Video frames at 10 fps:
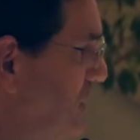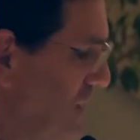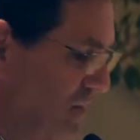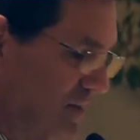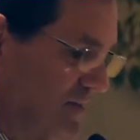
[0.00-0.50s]

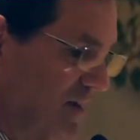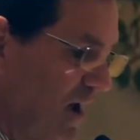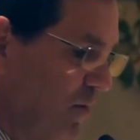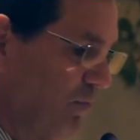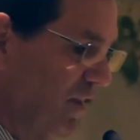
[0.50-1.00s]
in this
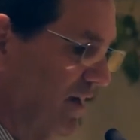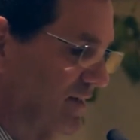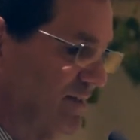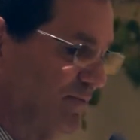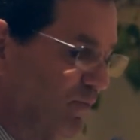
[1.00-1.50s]

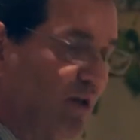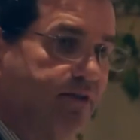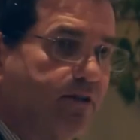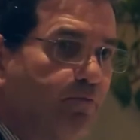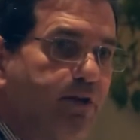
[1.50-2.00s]
complex and
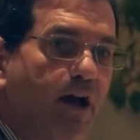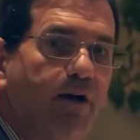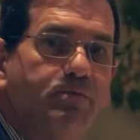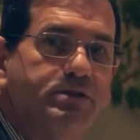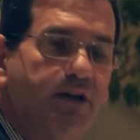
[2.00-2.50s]

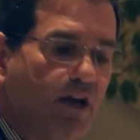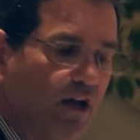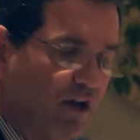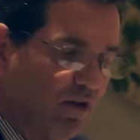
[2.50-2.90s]
sometimes